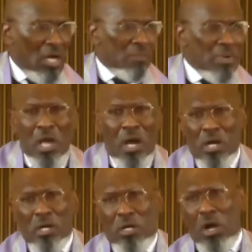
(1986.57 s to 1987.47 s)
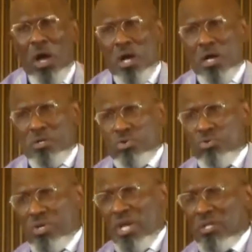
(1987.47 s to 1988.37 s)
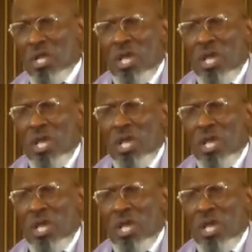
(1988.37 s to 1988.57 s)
um, a God who can